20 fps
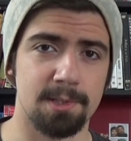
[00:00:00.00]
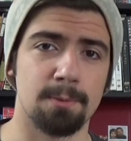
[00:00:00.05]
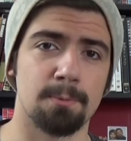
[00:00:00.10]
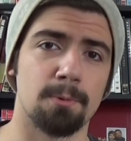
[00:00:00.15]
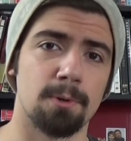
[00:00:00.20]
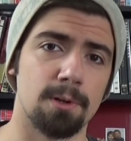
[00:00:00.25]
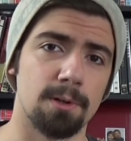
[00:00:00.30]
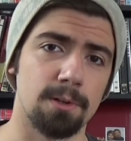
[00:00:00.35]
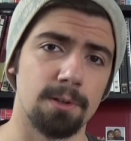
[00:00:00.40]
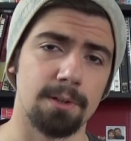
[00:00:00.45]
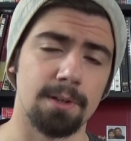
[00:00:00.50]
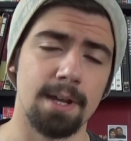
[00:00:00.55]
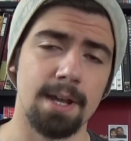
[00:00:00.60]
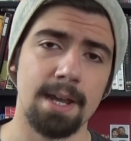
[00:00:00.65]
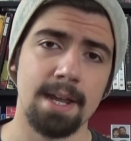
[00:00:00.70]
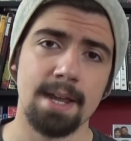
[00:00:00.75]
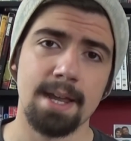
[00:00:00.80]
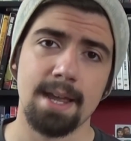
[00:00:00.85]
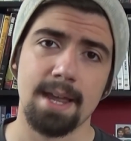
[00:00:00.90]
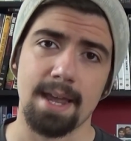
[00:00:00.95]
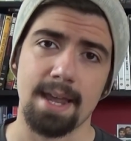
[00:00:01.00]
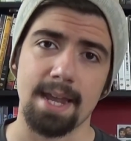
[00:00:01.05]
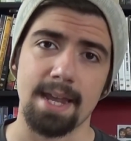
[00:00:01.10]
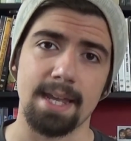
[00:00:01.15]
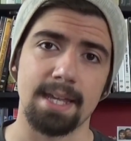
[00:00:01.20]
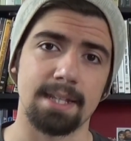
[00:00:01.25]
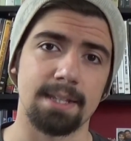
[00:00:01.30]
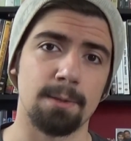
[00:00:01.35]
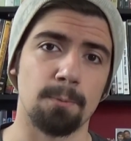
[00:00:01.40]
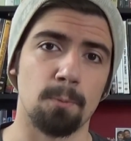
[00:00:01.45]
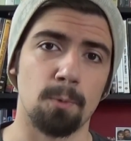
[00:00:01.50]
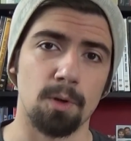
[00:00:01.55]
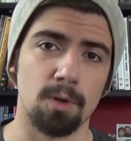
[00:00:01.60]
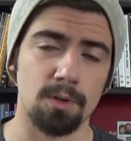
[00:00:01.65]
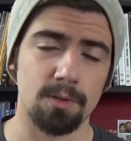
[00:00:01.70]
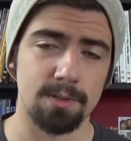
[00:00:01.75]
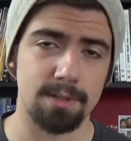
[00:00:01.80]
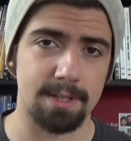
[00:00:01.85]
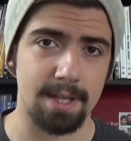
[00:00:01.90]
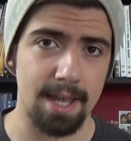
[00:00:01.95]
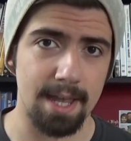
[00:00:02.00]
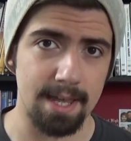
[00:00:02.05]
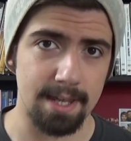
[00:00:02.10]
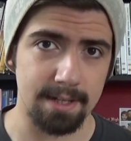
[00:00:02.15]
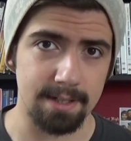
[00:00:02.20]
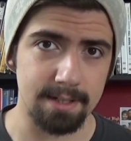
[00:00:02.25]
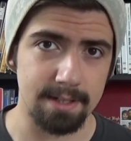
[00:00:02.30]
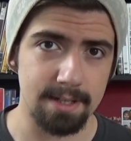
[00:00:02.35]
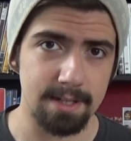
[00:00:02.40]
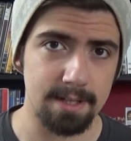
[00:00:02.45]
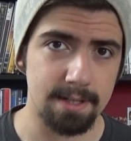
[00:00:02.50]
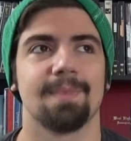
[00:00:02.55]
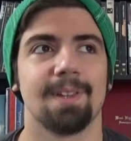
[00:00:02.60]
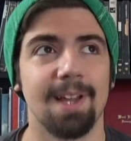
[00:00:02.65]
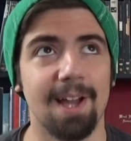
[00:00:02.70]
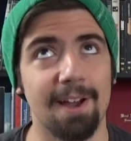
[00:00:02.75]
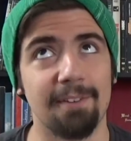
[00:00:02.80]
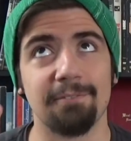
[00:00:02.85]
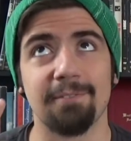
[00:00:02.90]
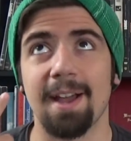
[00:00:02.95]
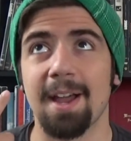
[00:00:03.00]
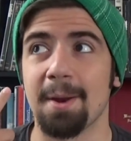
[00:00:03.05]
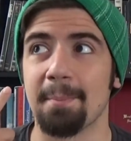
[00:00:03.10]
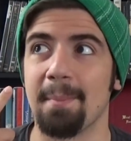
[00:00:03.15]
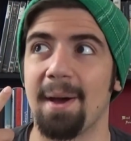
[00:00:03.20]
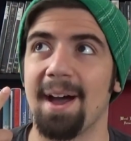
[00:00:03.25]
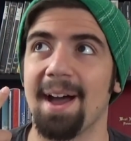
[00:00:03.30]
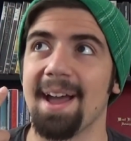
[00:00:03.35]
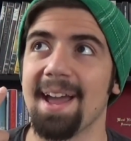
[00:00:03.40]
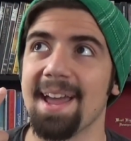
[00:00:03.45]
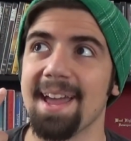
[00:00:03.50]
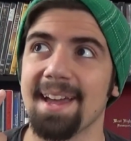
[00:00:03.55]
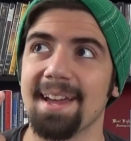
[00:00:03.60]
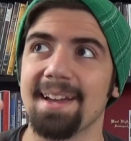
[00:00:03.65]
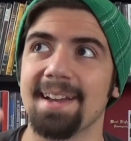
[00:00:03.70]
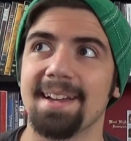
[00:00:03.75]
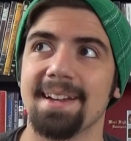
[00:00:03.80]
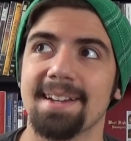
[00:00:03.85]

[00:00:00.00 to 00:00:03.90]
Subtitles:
the World, and The World's End. I found my hat.